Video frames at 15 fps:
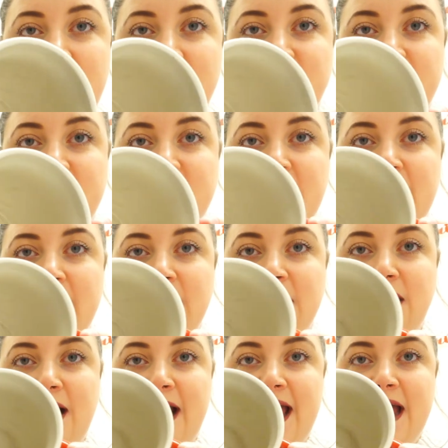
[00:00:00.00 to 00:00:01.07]
having
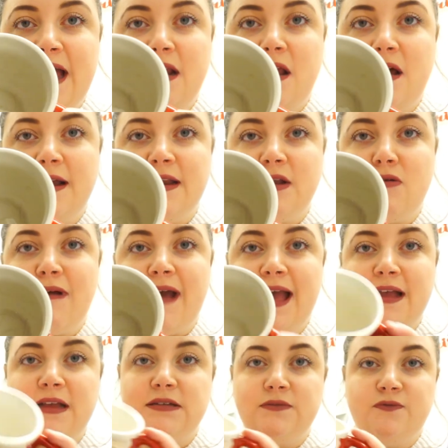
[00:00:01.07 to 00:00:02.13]
little hairline
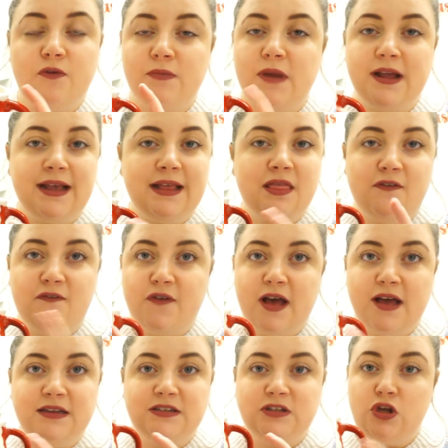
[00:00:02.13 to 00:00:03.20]
cracks from like the
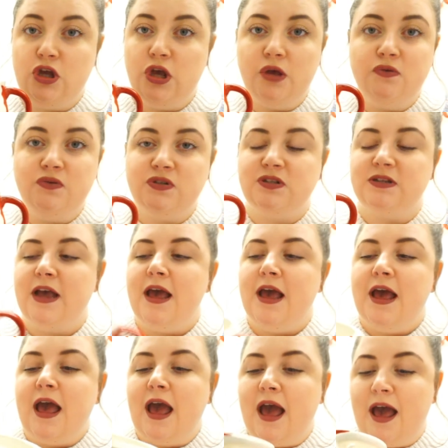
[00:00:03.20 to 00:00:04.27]
first use.
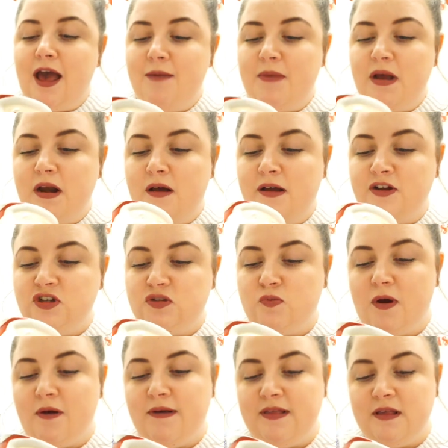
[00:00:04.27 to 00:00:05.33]
And I just
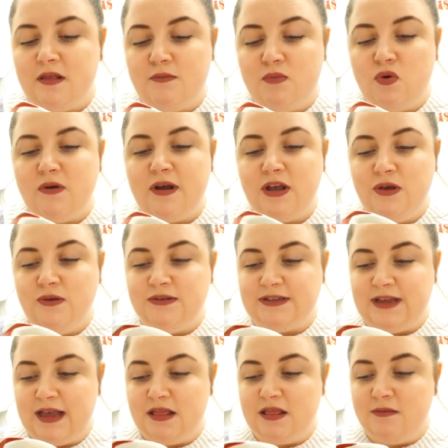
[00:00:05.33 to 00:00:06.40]
worry that the more I use
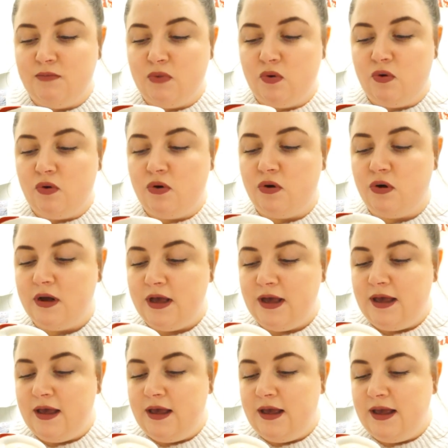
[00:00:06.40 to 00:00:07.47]
it, the more
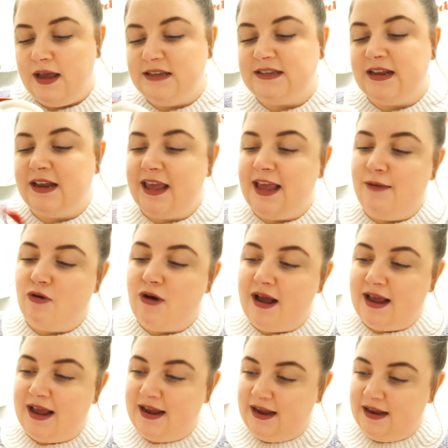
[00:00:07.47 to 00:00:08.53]
it's gonna keep
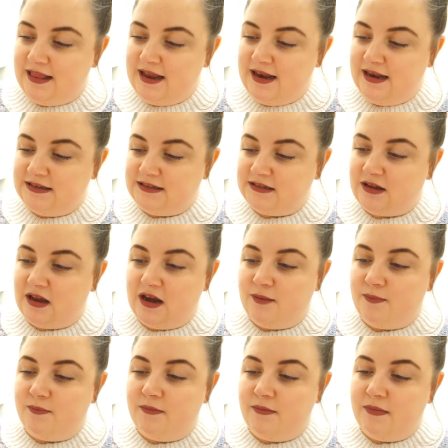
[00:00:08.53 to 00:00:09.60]
cracking and then it's
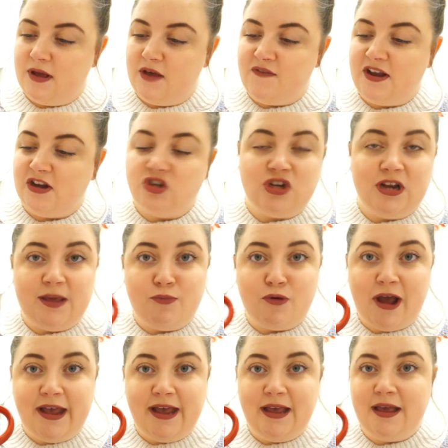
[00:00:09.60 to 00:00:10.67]
gonna eventually
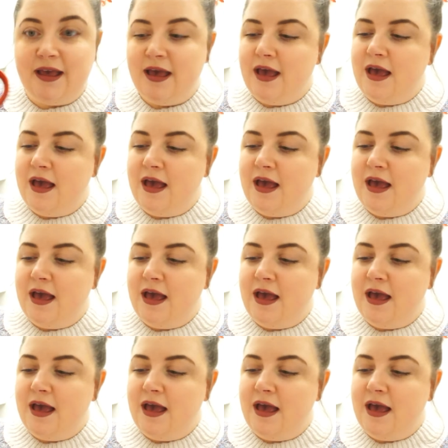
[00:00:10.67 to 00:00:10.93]
break.